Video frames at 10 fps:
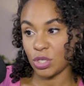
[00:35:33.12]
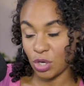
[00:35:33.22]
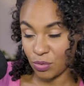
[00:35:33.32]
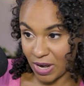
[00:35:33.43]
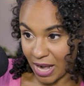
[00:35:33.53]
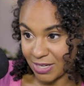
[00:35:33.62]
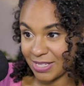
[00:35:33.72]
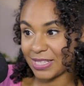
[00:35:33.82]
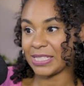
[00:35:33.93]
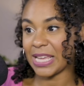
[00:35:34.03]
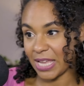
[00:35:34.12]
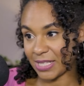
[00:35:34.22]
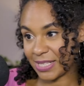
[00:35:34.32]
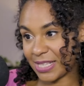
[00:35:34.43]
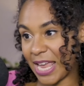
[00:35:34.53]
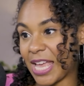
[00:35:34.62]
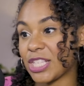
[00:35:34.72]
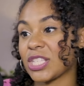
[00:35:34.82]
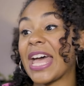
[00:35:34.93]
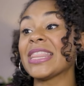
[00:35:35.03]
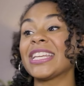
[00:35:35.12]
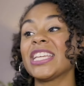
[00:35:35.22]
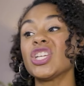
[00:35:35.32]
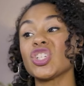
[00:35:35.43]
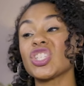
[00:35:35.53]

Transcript: it. Correct. Wow, okay. Yes. But you need to and remember